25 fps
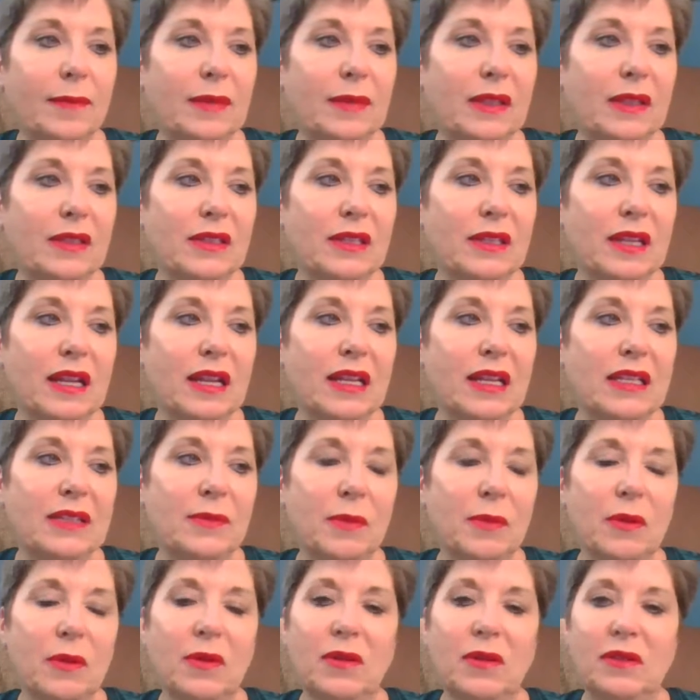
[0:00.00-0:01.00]
In today's
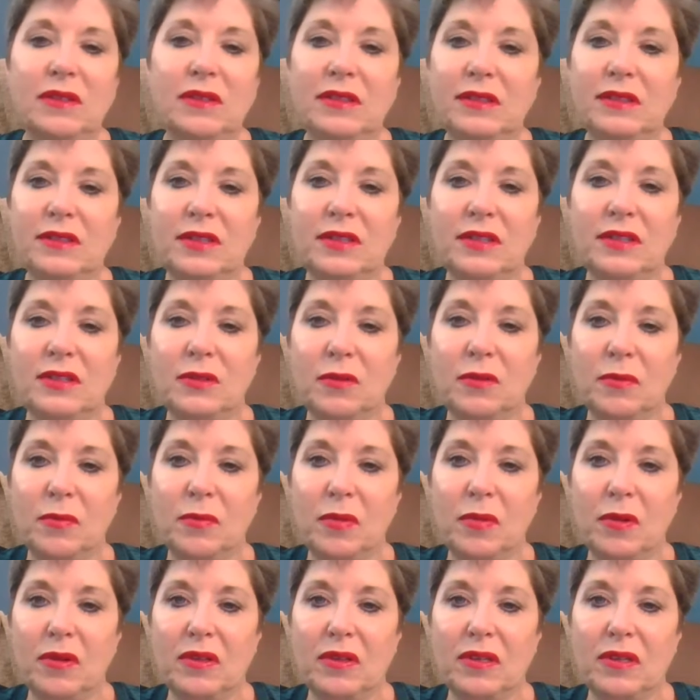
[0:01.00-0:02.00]
world, it's just so
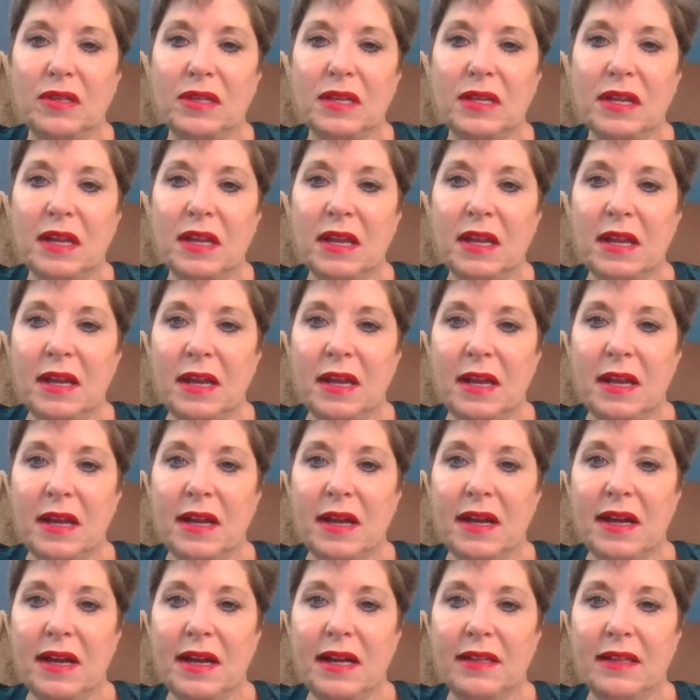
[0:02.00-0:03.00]
important
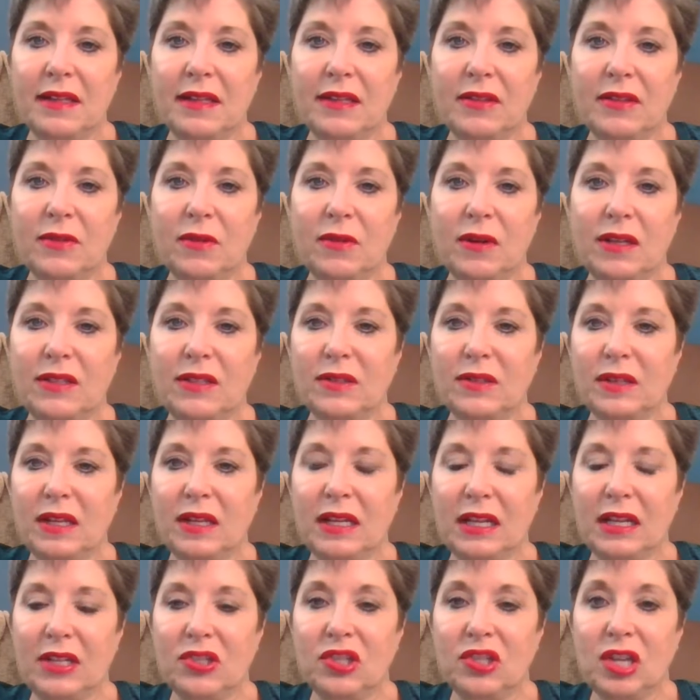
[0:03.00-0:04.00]
that they're
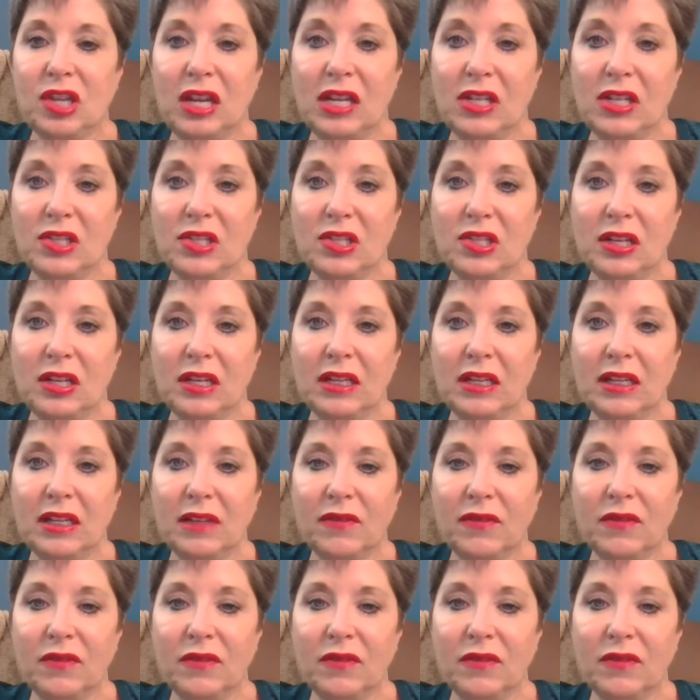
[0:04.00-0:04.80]
looking at changing.